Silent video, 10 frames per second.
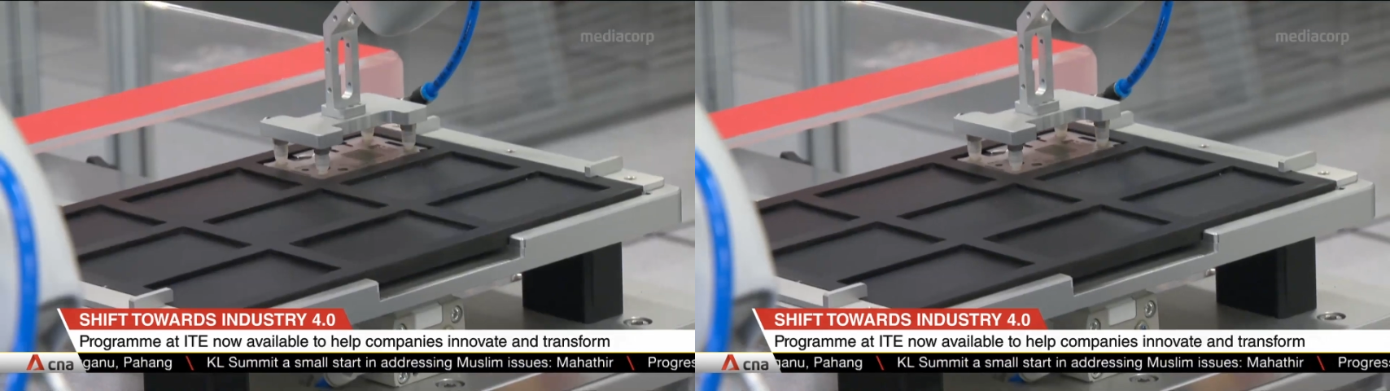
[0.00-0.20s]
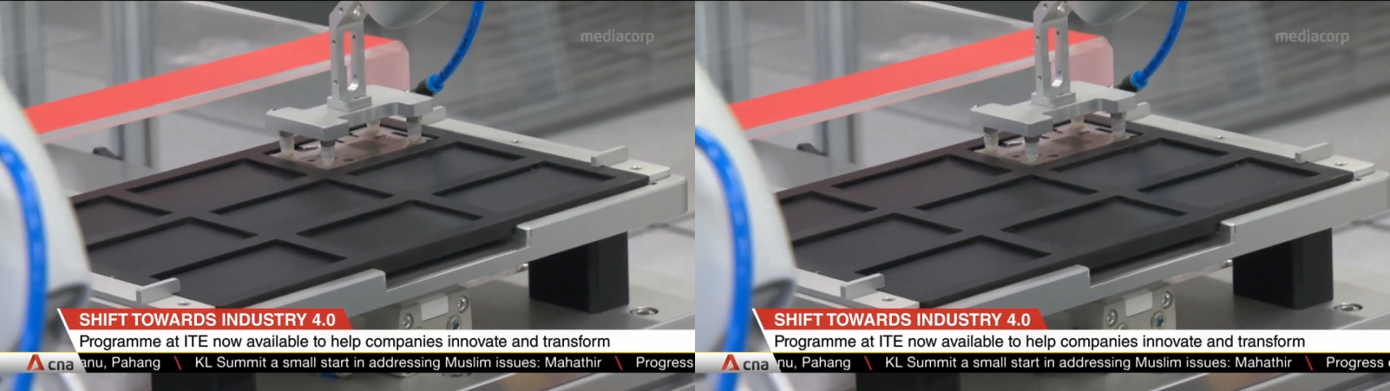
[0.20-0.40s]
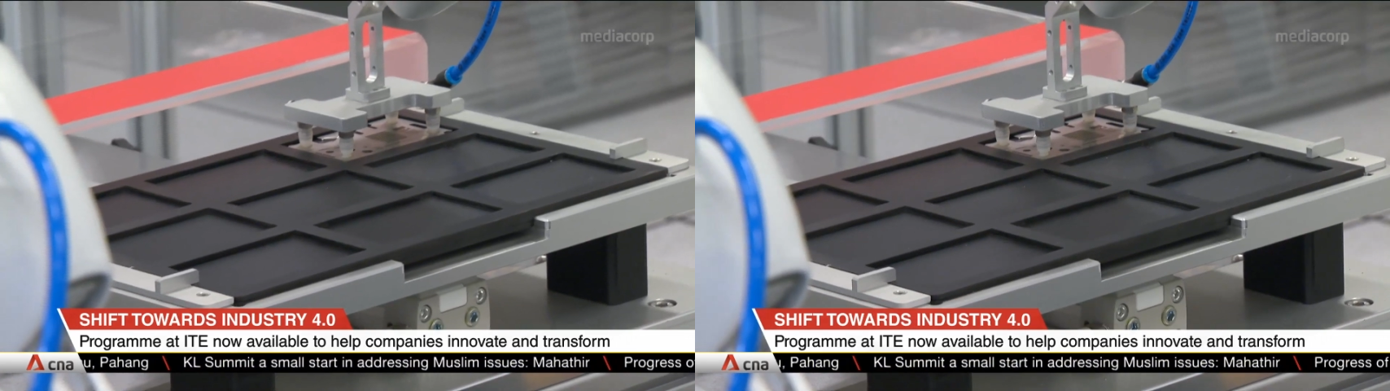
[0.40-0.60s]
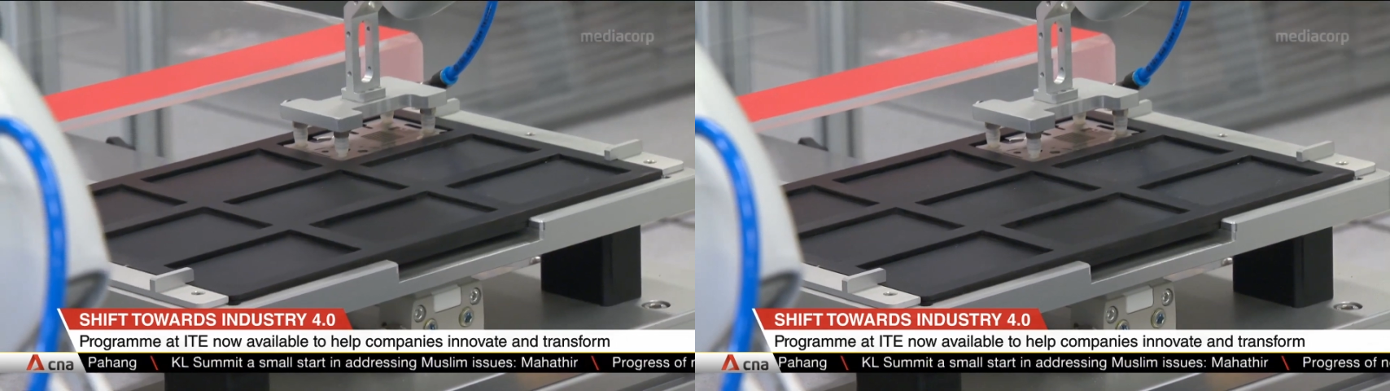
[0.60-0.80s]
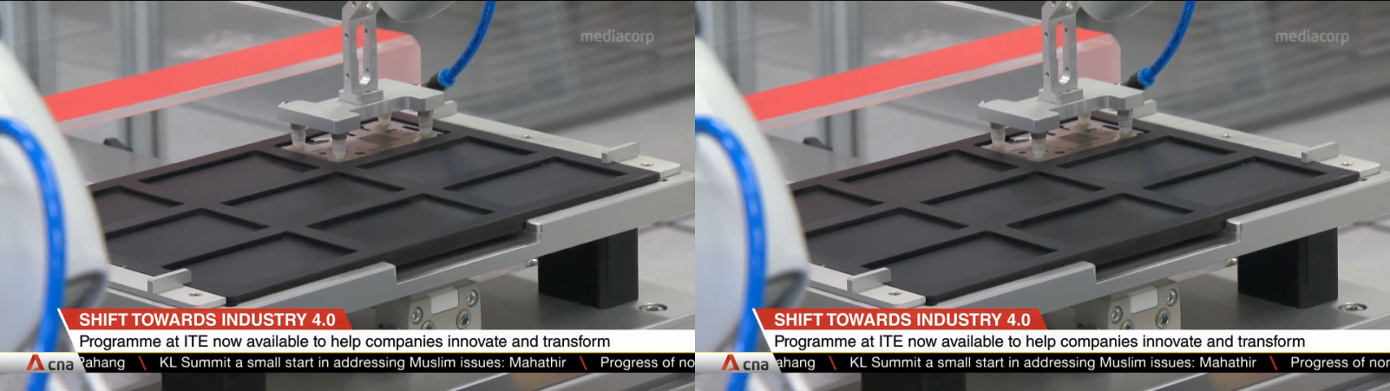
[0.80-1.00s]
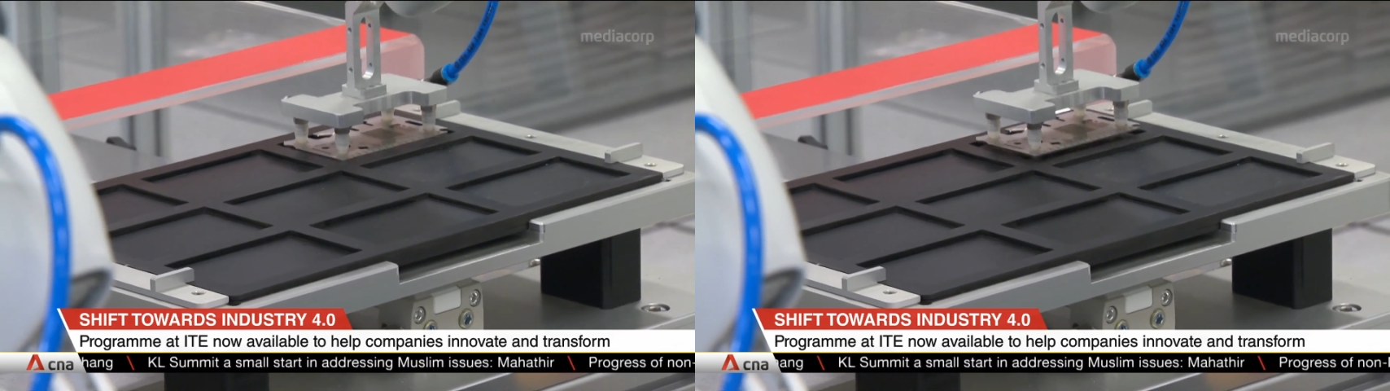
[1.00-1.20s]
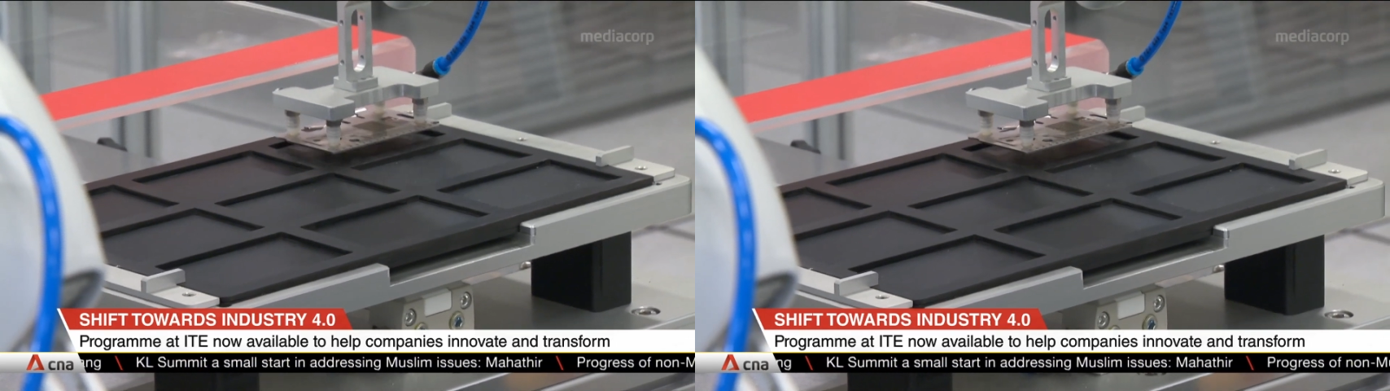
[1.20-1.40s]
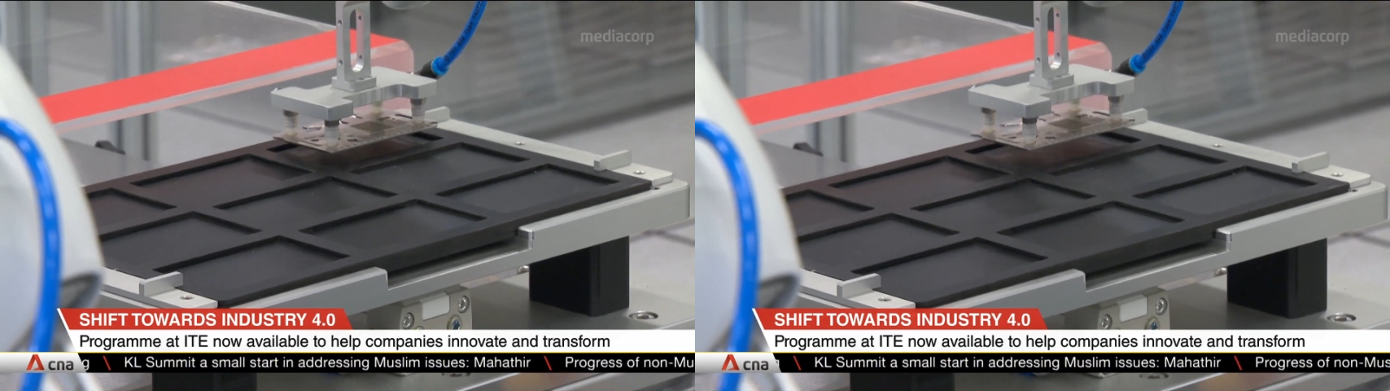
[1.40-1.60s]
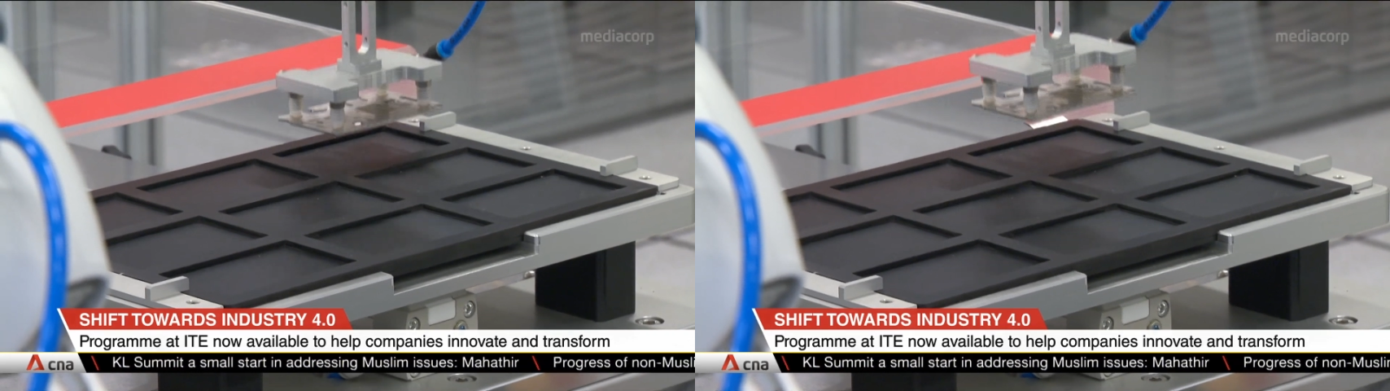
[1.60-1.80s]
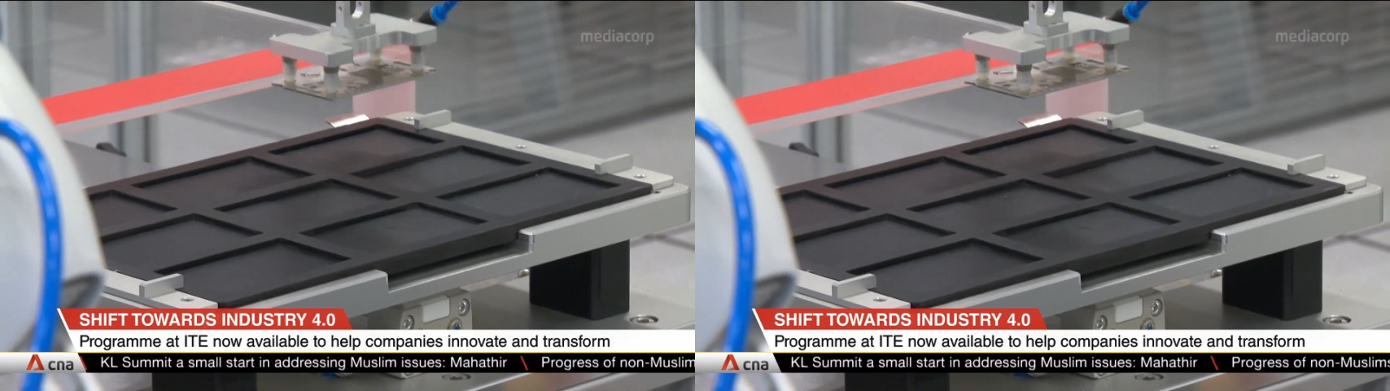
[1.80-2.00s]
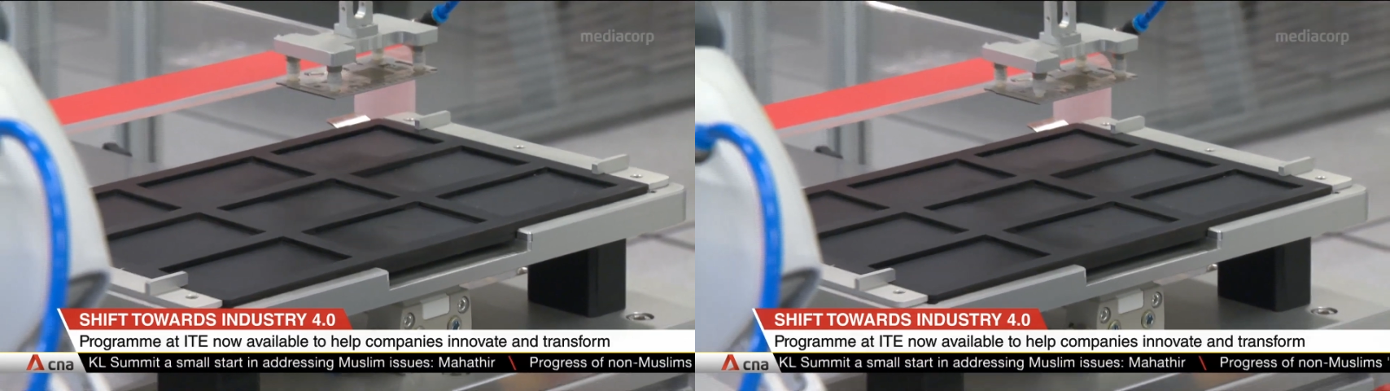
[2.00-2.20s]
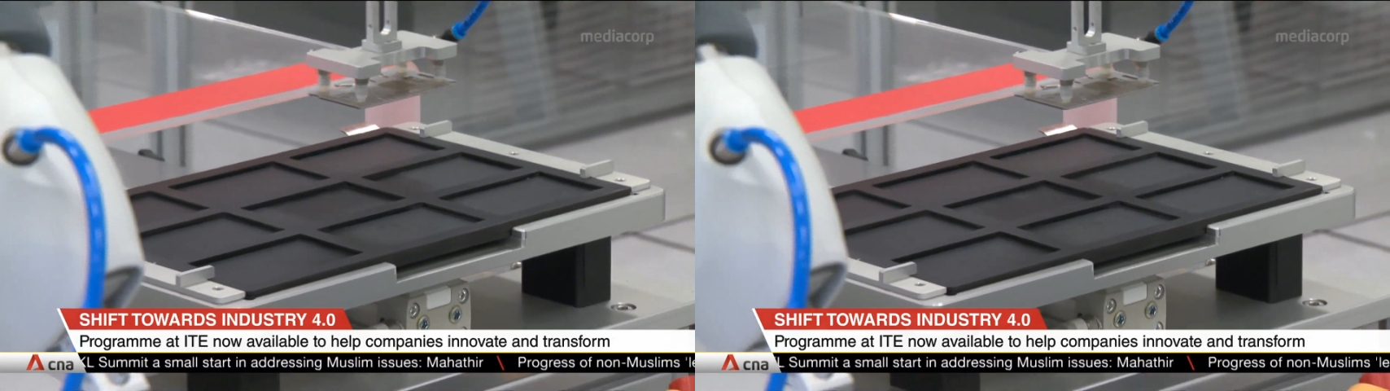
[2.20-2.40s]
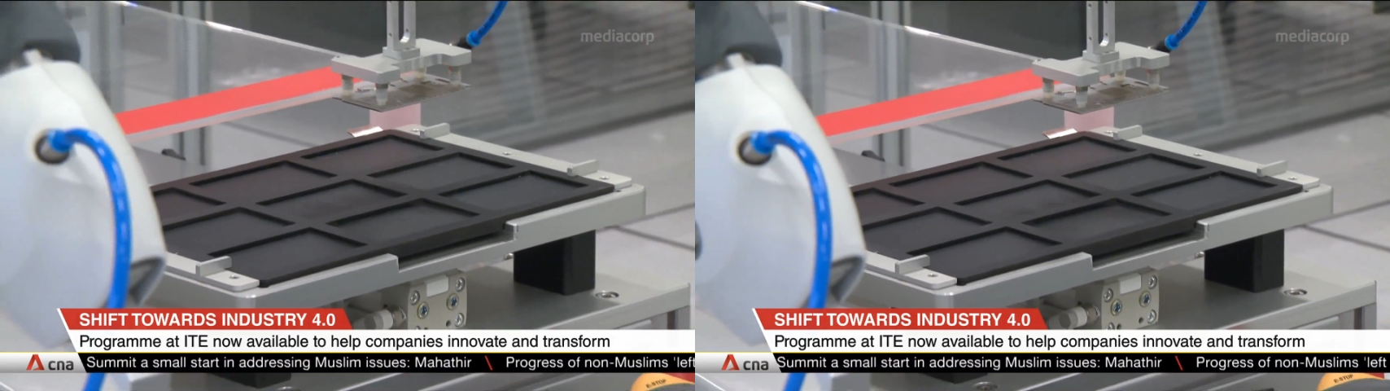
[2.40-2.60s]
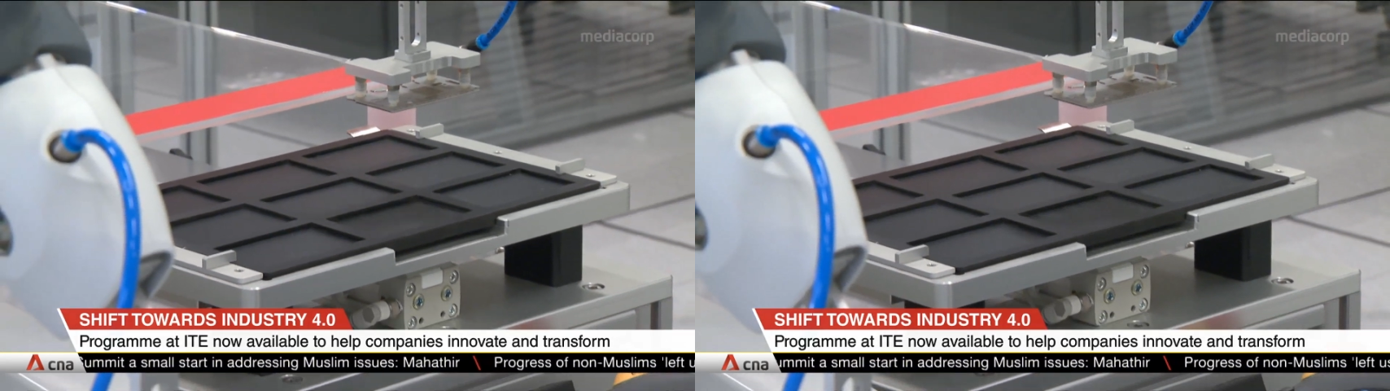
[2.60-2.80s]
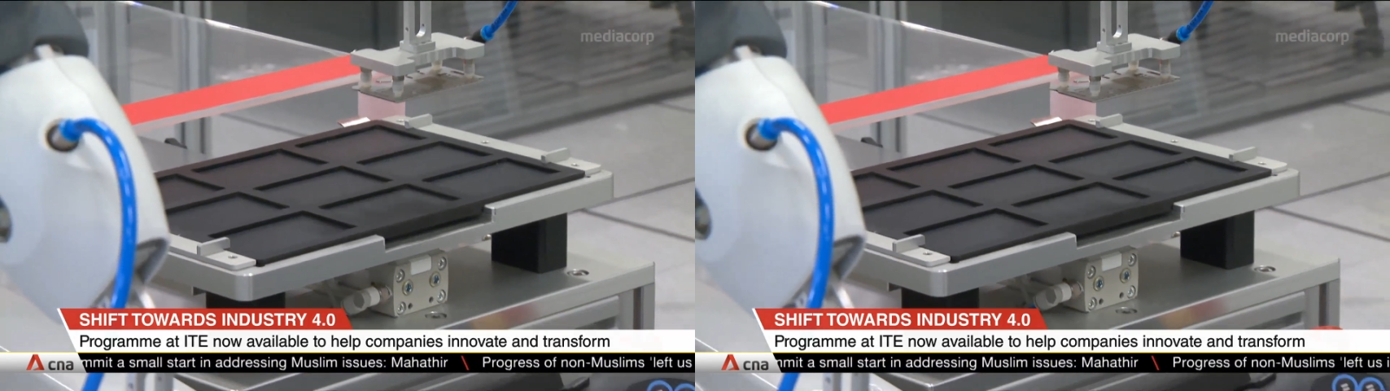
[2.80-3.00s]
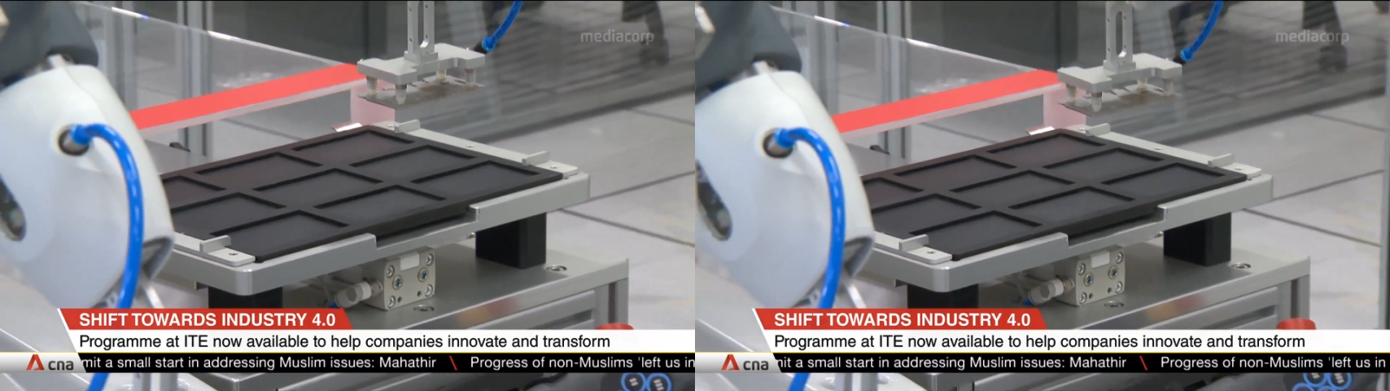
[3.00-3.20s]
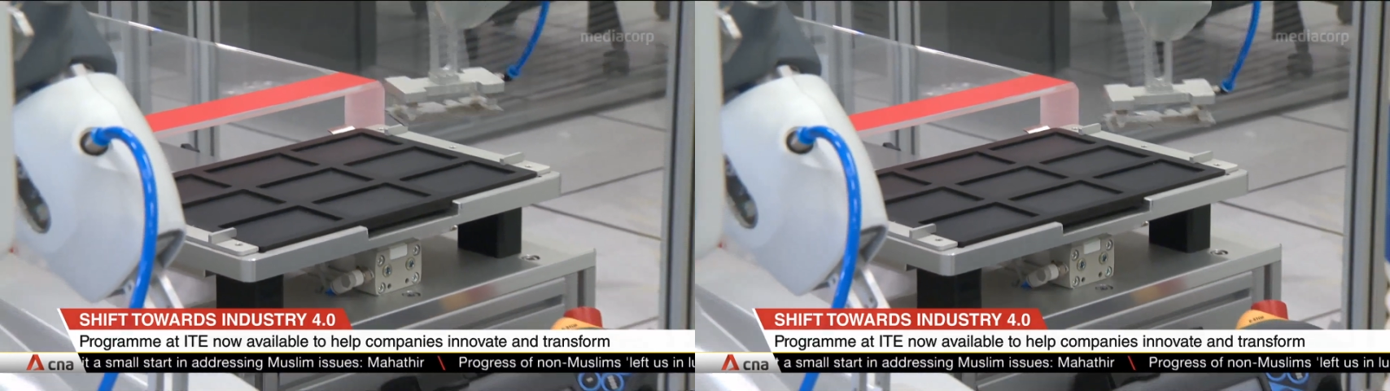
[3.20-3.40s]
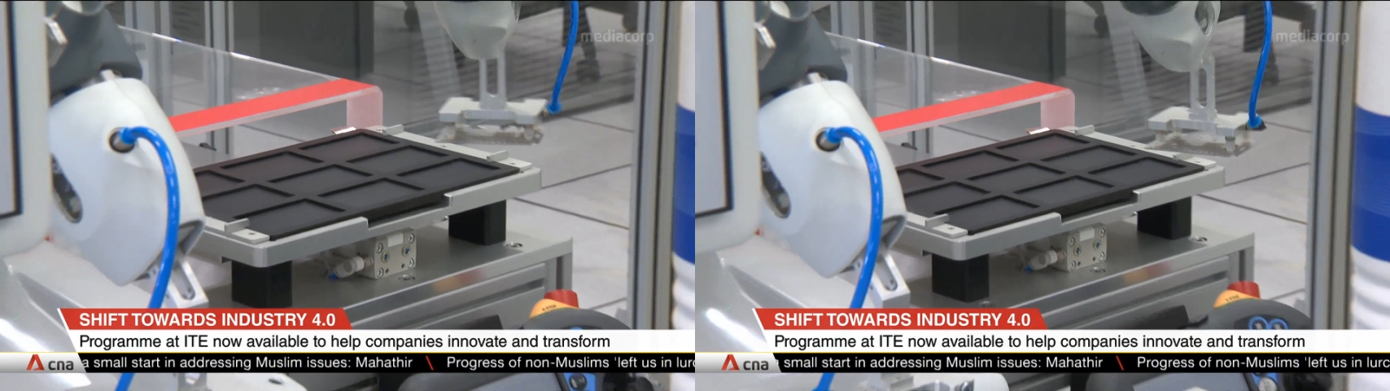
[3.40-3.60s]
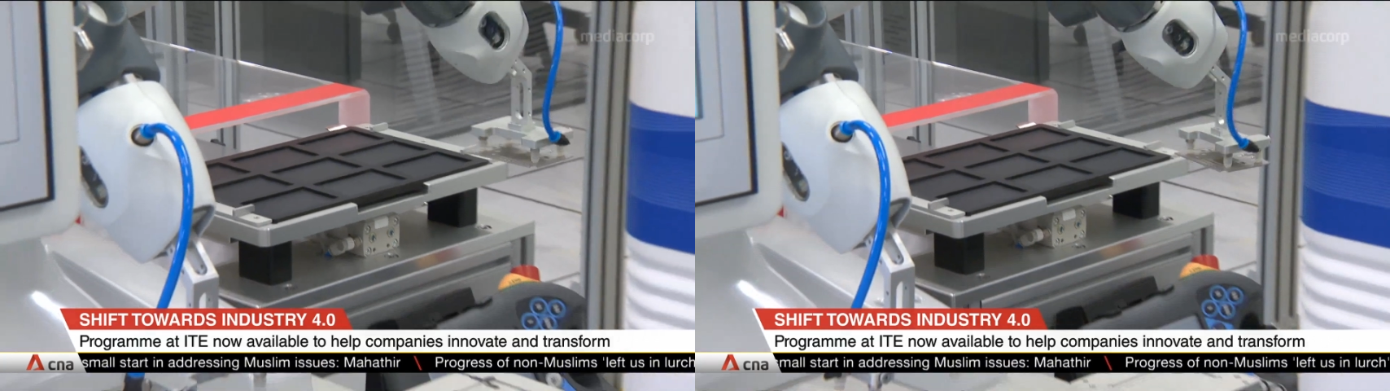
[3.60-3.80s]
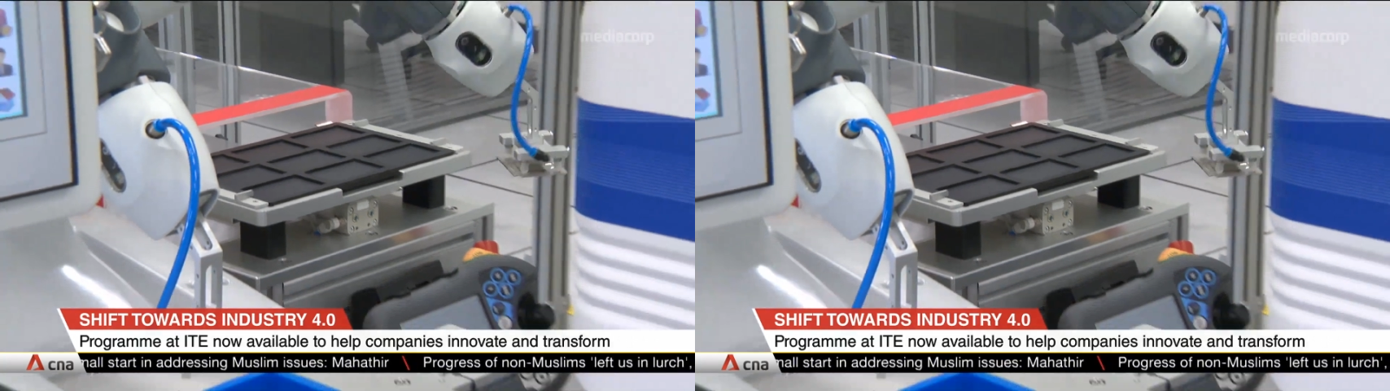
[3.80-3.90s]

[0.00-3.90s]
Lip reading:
[unreadable: no face in view]